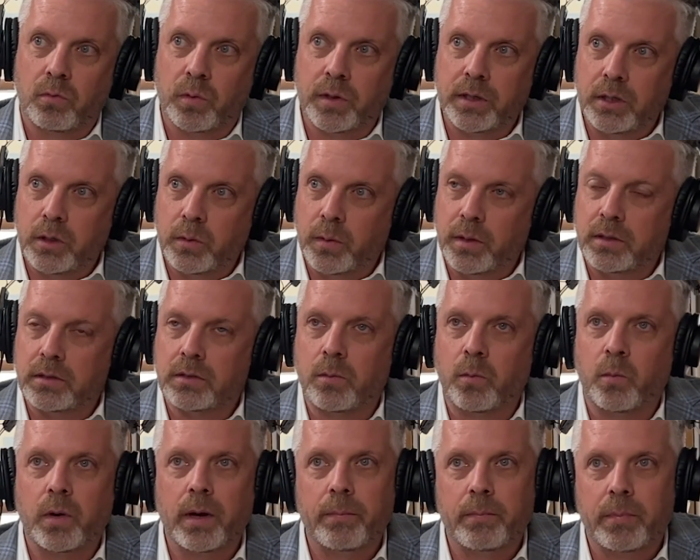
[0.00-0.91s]
redoing
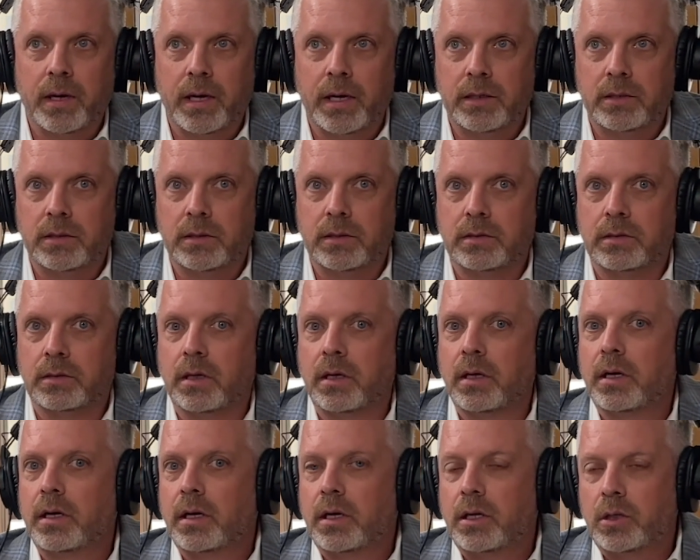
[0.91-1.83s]
some web pages,
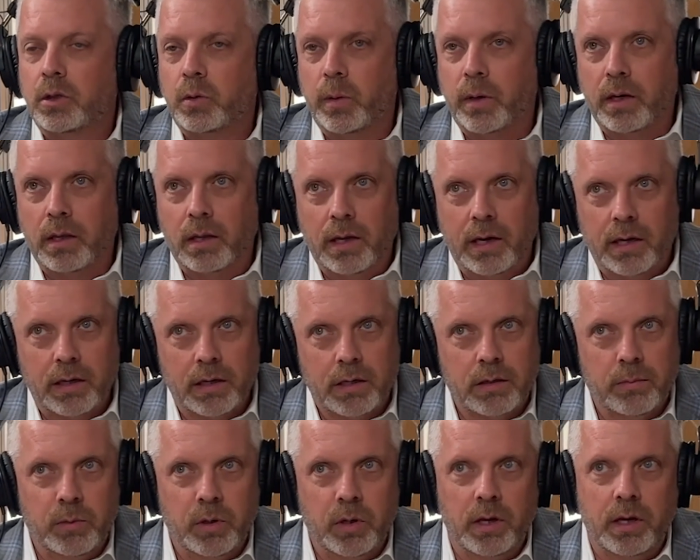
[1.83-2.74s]
doing a lot of
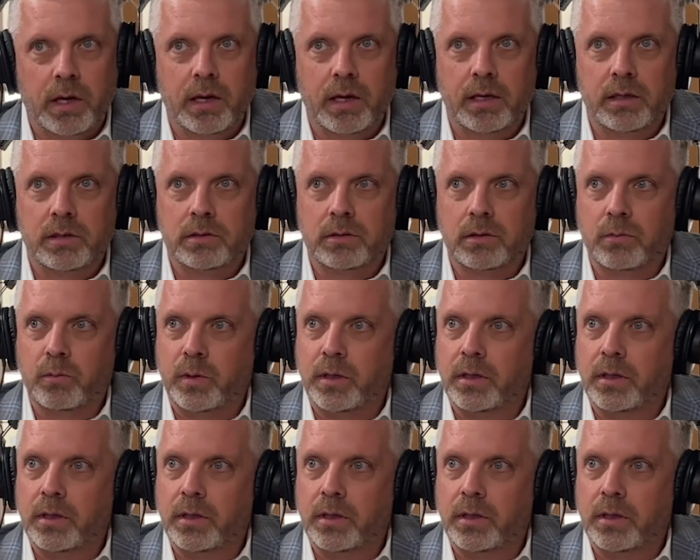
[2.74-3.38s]
communication.